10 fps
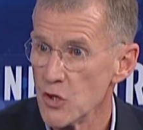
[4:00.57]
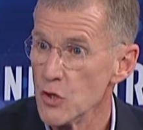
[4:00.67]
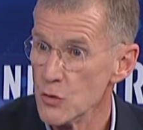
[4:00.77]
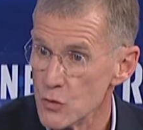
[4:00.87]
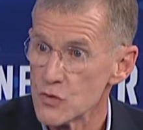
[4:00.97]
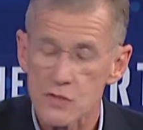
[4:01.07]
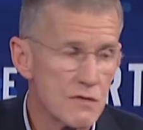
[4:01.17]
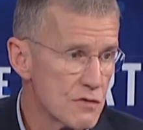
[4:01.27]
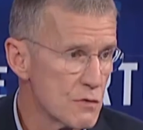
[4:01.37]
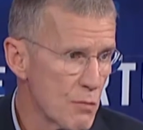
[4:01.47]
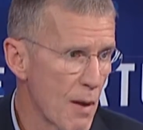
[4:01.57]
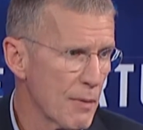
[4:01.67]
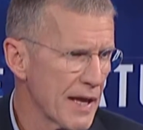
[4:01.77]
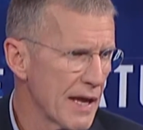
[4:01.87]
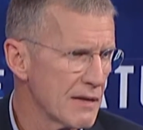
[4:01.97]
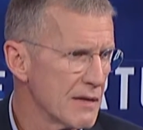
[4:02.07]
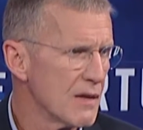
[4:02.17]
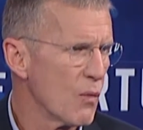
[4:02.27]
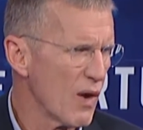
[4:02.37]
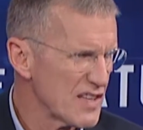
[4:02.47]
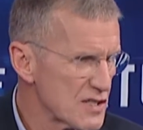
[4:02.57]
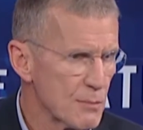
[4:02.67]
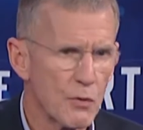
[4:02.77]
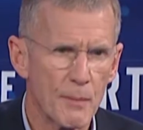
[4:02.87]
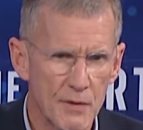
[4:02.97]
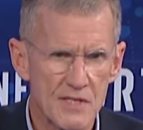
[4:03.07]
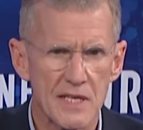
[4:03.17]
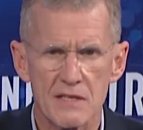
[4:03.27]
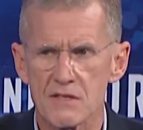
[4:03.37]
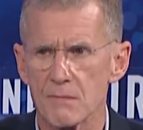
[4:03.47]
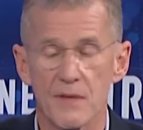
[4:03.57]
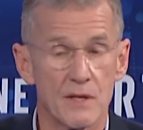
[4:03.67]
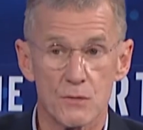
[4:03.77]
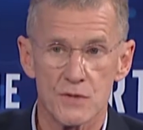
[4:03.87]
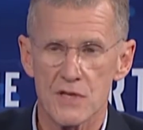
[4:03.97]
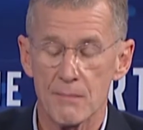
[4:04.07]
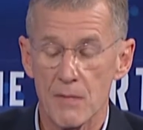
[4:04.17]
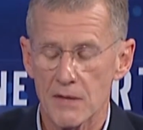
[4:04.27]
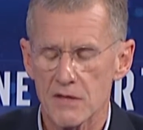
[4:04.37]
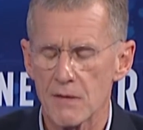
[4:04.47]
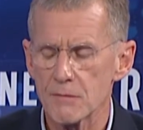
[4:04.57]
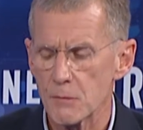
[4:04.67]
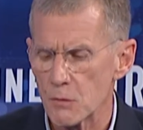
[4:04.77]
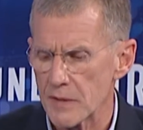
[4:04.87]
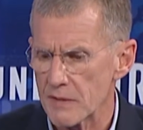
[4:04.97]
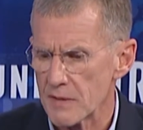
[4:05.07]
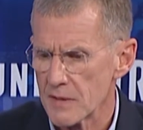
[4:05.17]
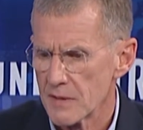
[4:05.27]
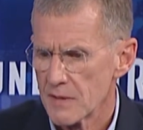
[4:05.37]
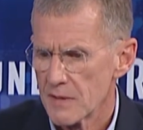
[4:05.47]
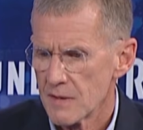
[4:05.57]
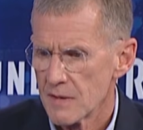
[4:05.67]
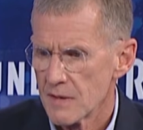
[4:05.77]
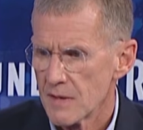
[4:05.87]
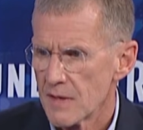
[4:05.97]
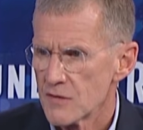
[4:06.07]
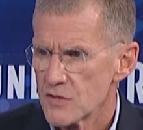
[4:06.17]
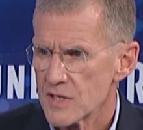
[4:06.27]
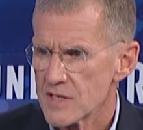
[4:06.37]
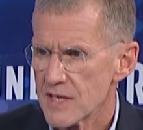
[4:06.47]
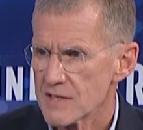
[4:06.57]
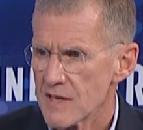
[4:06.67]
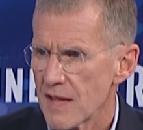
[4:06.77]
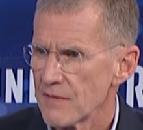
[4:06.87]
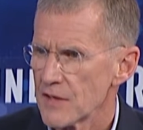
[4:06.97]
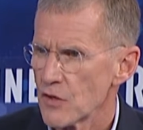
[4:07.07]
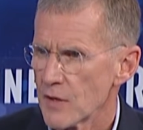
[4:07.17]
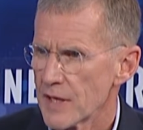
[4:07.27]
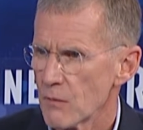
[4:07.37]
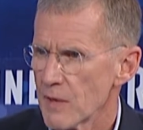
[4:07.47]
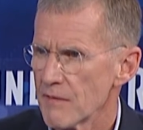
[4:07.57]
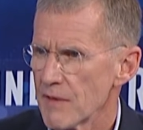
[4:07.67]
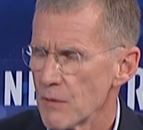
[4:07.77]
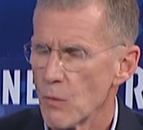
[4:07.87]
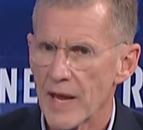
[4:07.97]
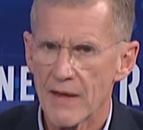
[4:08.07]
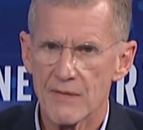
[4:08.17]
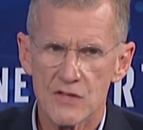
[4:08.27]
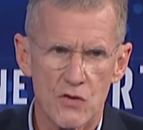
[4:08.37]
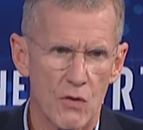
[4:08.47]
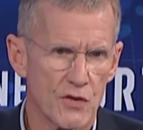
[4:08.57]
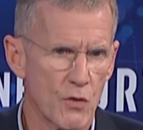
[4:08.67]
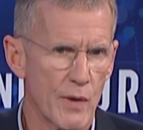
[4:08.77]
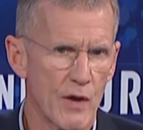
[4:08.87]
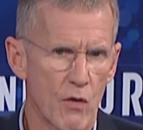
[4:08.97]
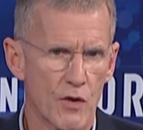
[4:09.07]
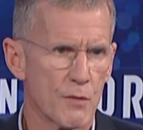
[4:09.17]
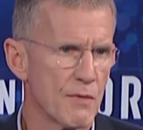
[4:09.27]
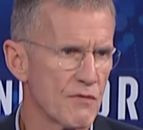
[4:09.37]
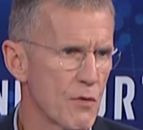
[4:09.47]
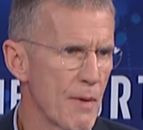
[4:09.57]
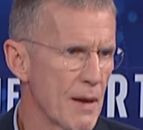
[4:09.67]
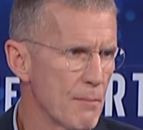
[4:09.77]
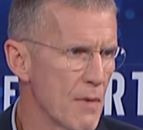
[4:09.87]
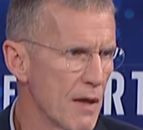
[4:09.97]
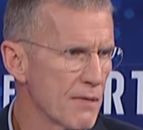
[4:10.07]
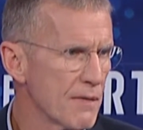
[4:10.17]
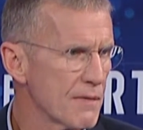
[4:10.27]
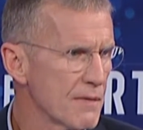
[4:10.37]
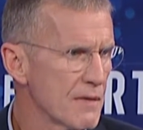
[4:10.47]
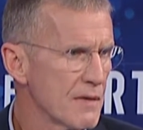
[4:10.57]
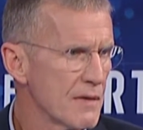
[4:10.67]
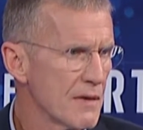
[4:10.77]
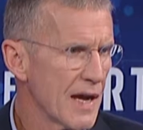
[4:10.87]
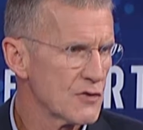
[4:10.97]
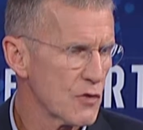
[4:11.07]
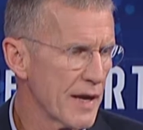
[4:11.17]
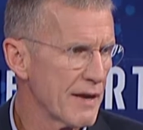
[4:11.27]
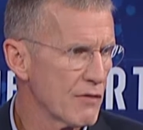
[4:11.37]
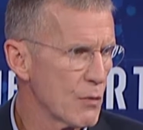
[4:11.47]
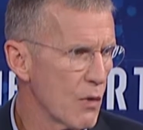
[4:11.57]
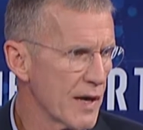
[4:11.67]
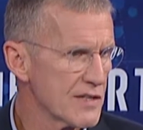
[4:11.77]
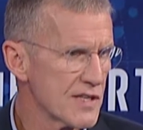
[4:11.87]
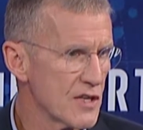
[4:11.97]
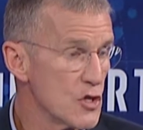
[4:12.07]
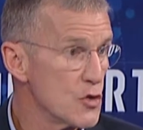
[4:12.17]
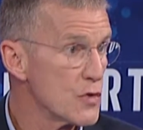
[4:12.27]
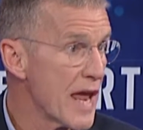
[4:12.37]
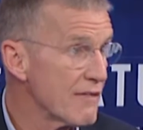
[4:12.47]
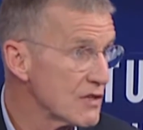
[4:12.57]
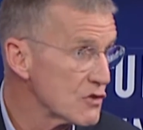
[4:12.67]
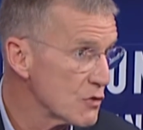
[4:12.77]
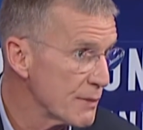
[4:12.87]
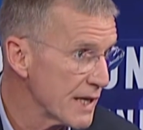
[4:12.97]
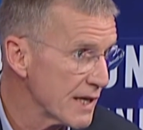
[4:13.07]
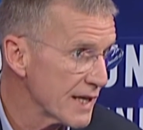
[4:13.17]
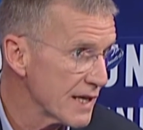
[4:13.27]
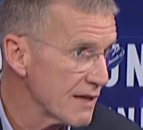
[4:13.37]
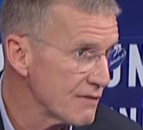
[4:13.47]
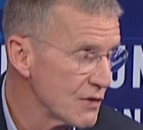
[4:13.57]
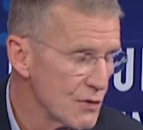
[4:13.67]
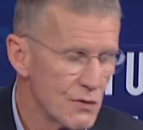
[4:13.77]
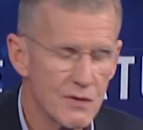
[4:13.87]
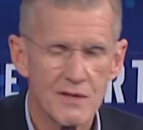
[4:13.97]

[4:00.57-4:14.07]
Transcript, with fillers: used to propagate white supremacy and some things which I'm not comfortable with. She says, I think you ought to get rid of it. And we had this ongoing argument for about a month. I tried every one. I said, You gave it to me, honey. I love you.